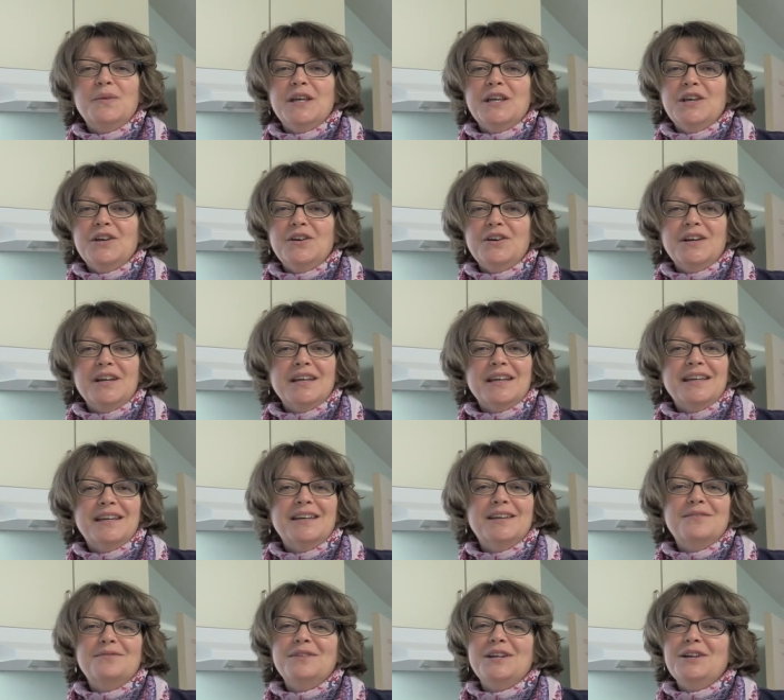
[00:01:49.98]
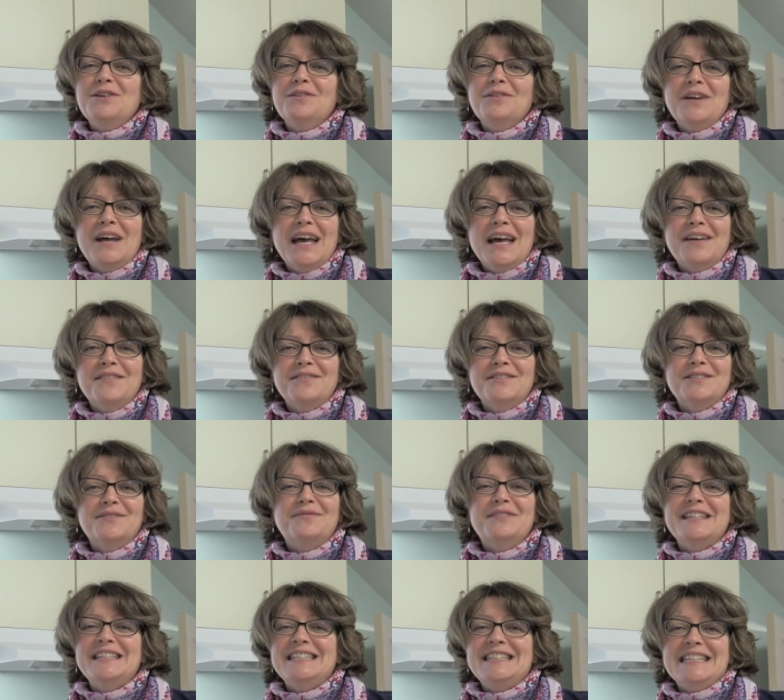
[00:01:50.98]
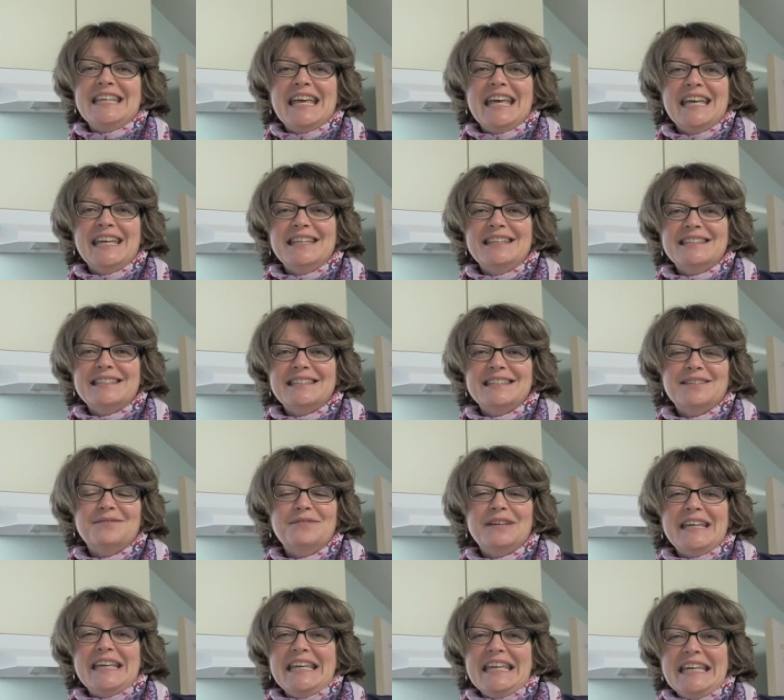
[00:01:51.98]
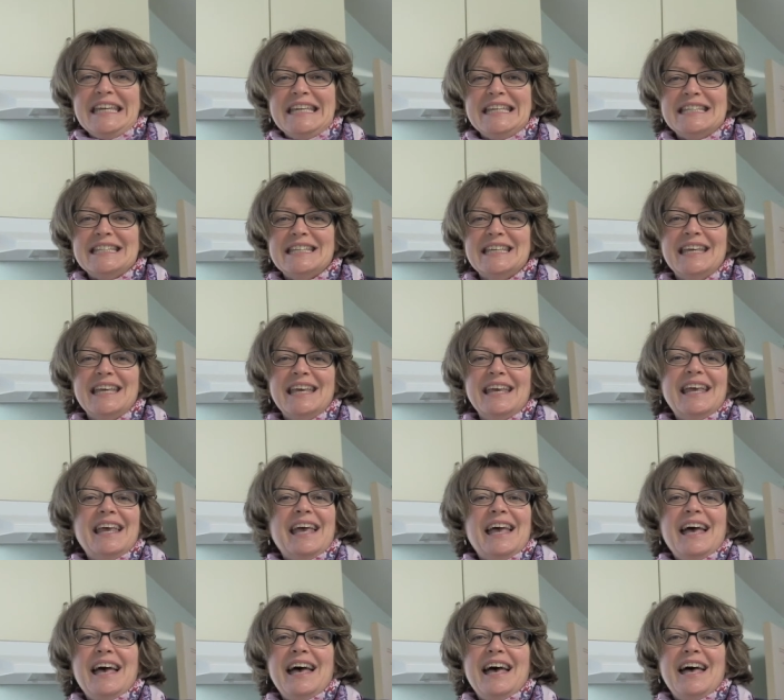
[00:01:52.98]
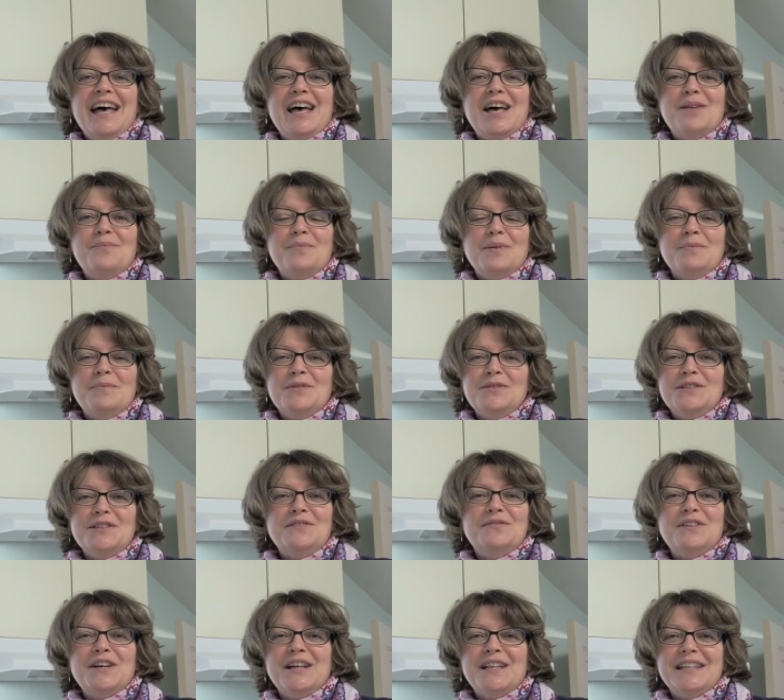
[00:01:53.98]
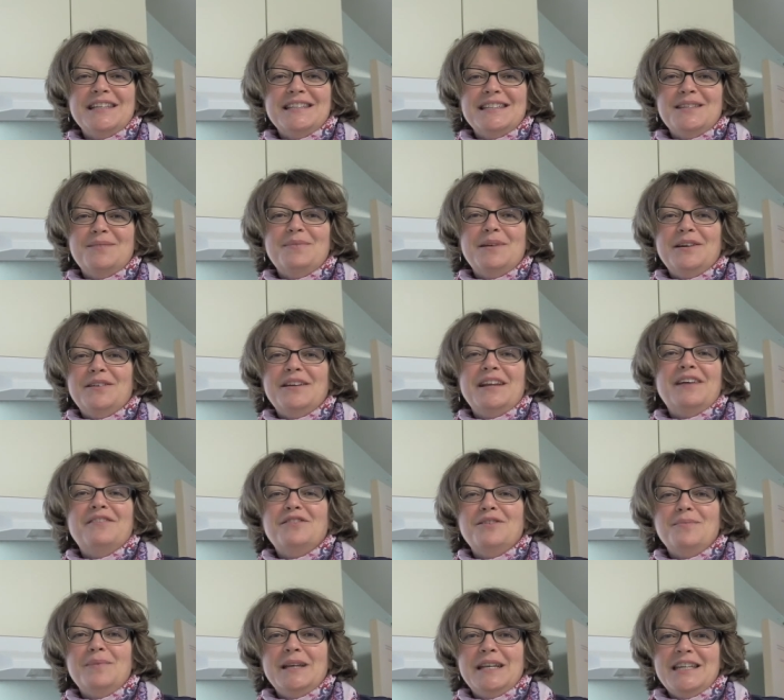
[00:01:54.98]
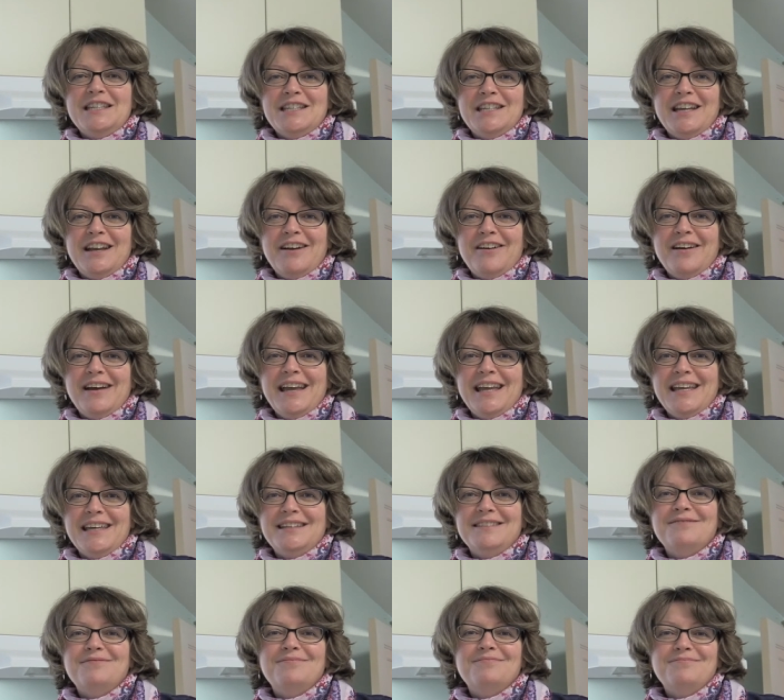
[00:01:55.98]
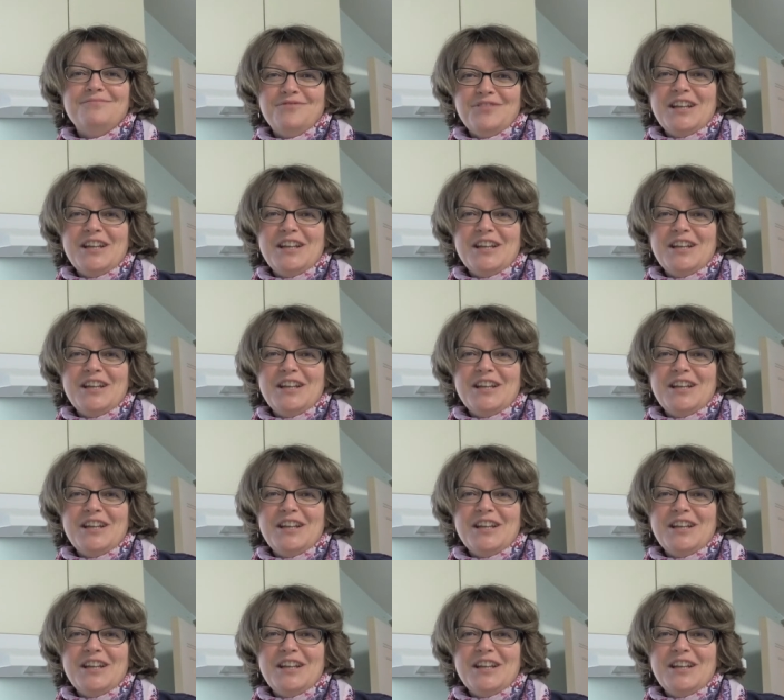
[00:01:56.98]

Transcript: We cook, we craft, we dance, we eat, uh, but most of all, it's about everybody sharing and